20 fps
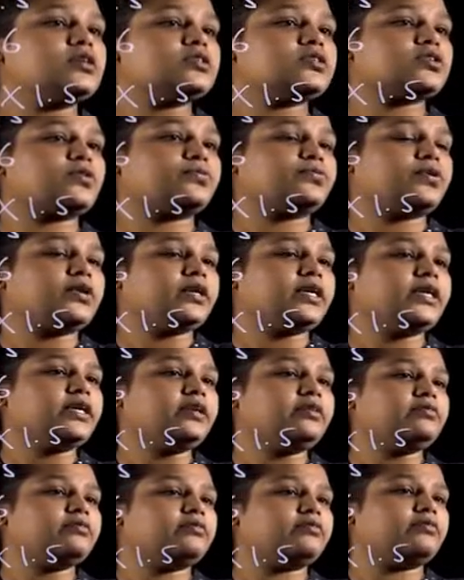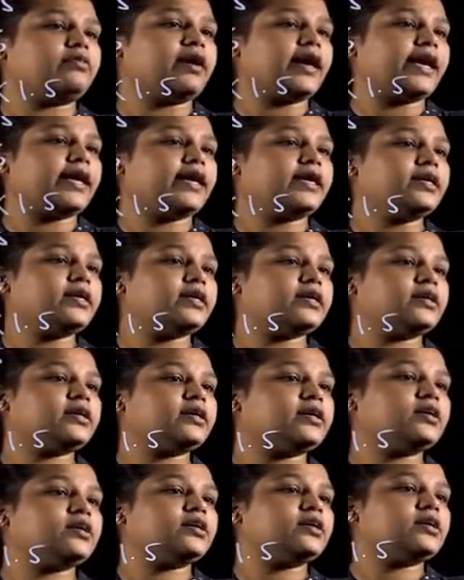So 14y
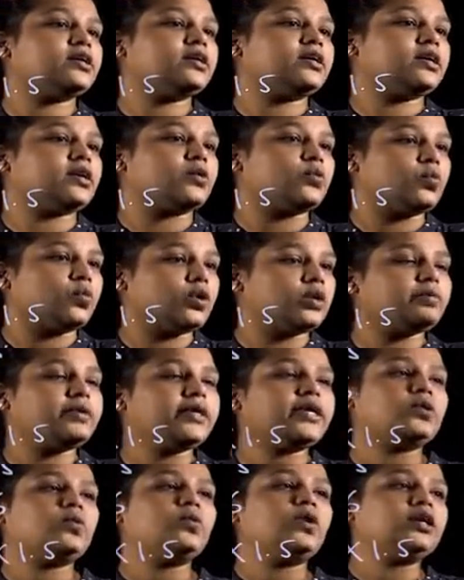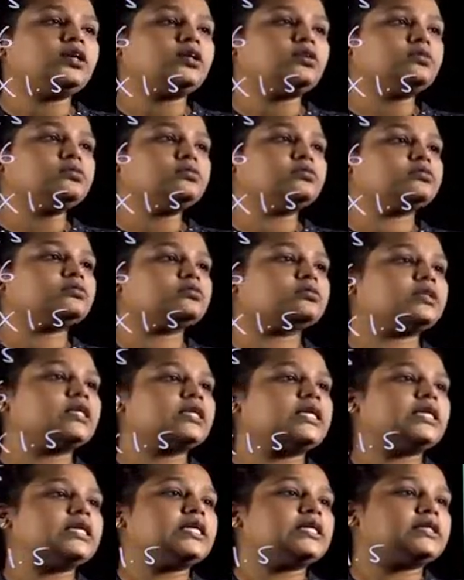will be equal to
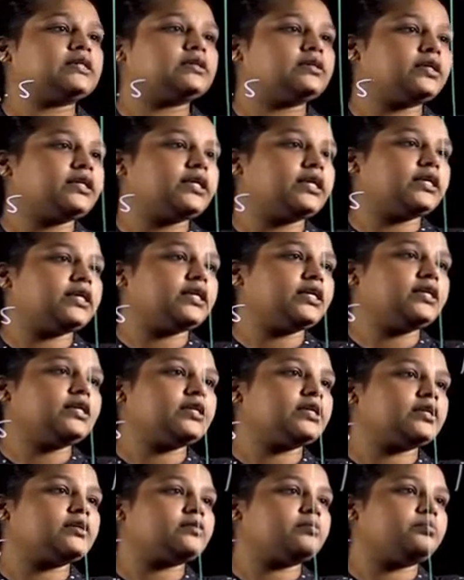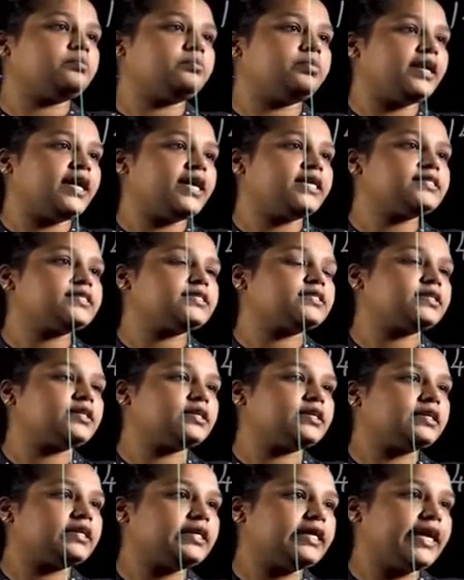13 plus
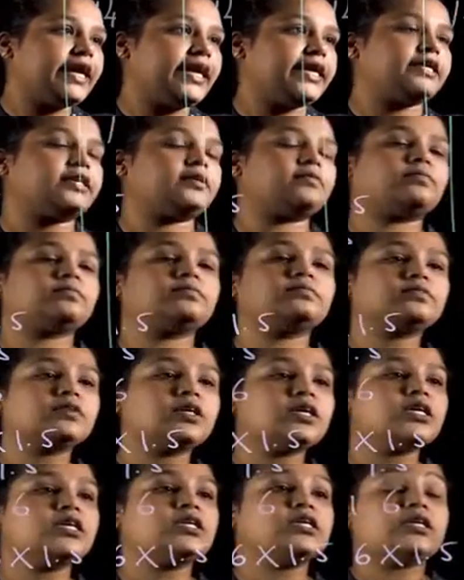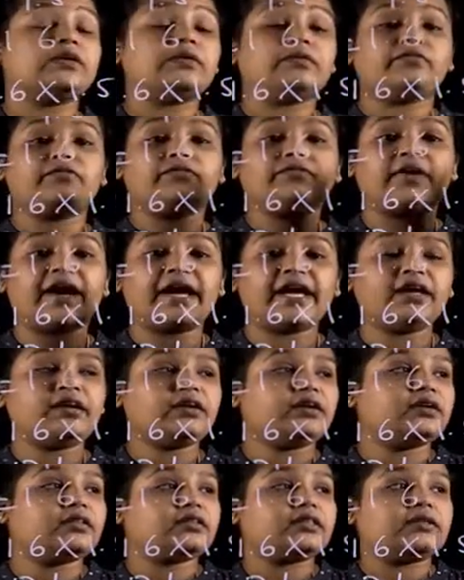8. Why
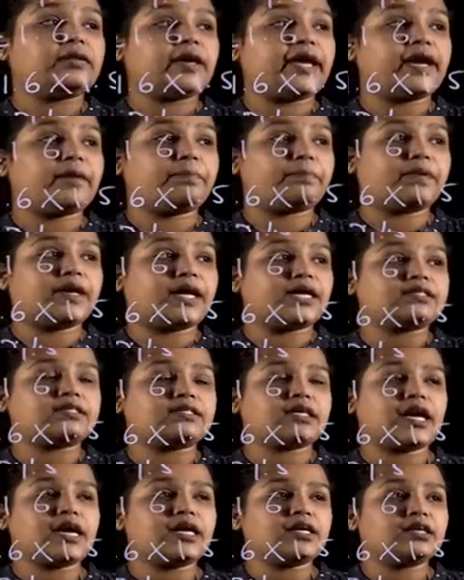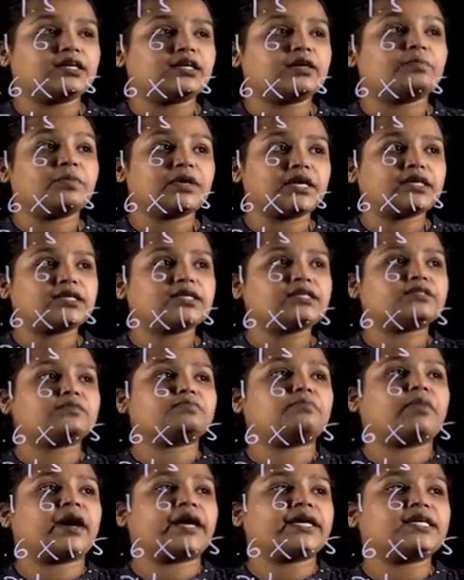8 plus 8? Because
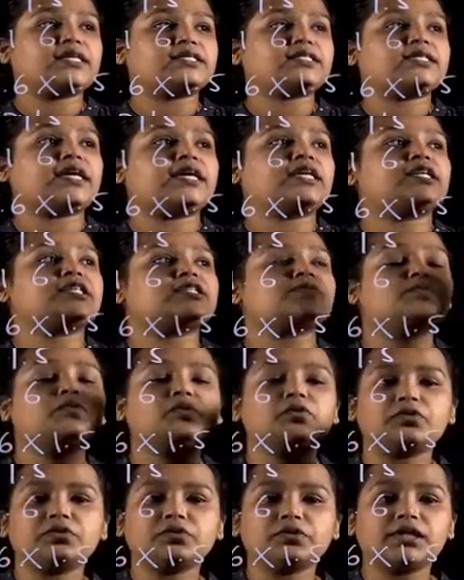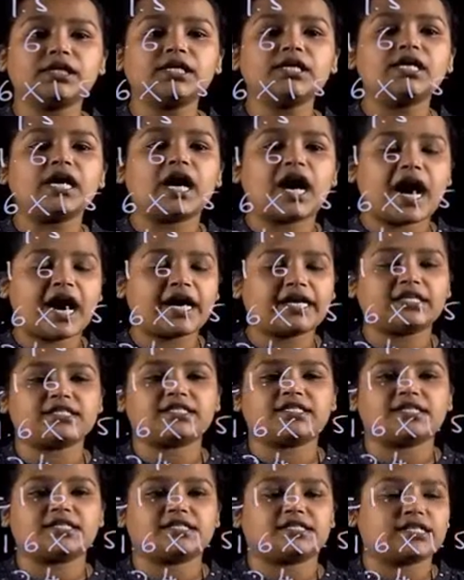minus 8 is moved to the
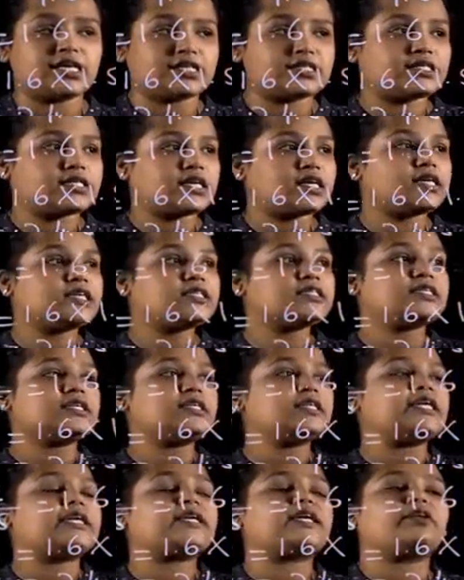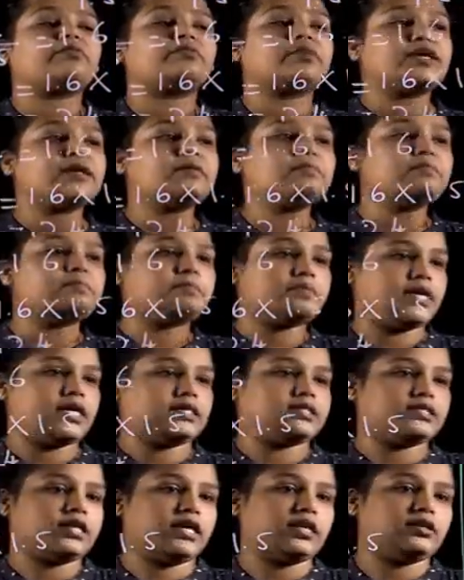RHS. That's the reason it have become plus
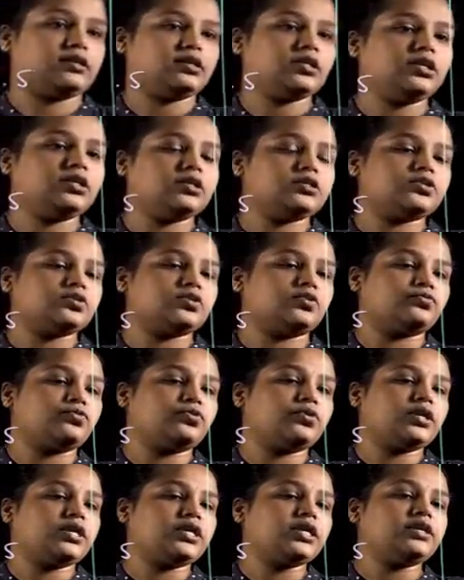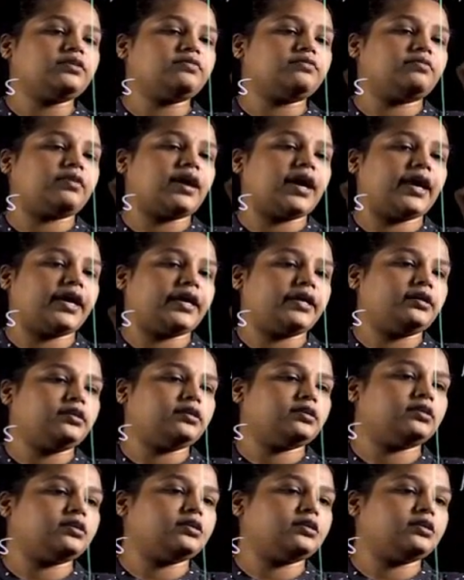8. So 14y